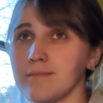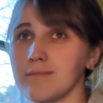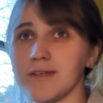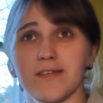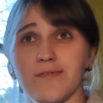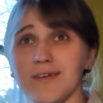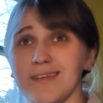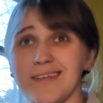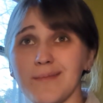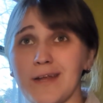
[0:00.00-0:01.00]
Because if we're going
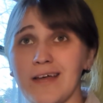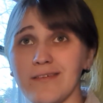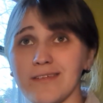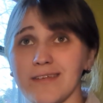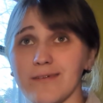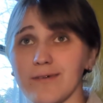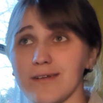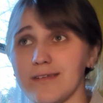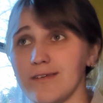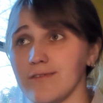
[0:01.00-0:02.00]
to see them in heaven, it's like we're
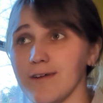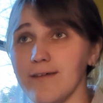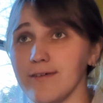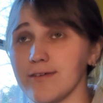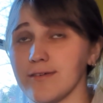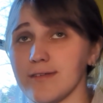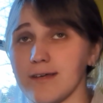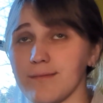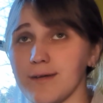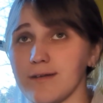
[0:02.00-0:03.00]
going to see you forever. So it's
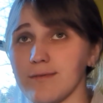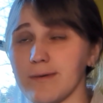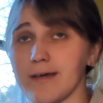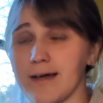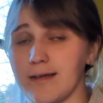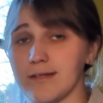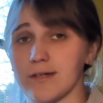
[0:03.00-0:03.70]
like, you might as well be kind.